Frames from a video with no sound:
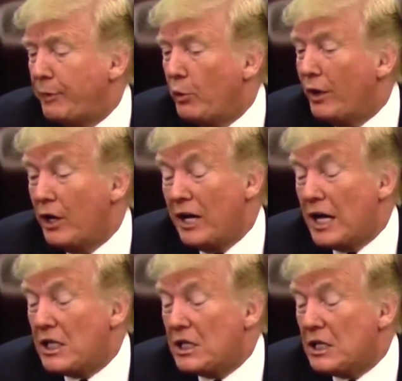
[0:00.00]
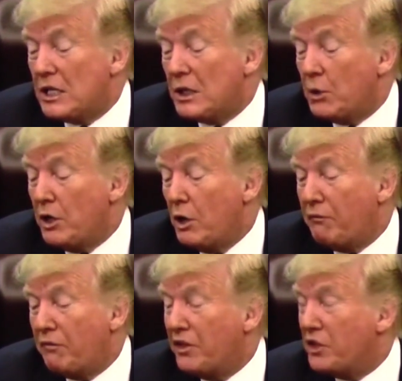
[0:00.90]
we are not, we
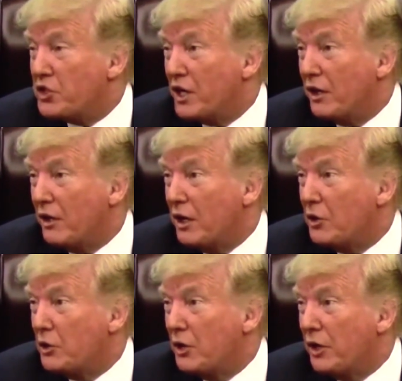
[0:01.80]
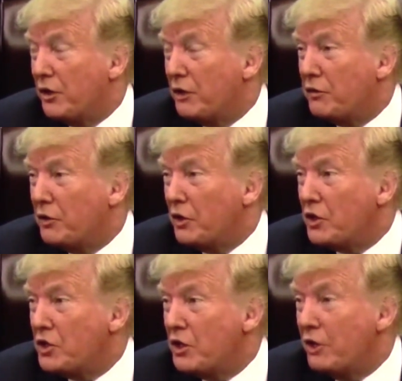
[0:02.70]
hope for their sake they don't do anything foolish.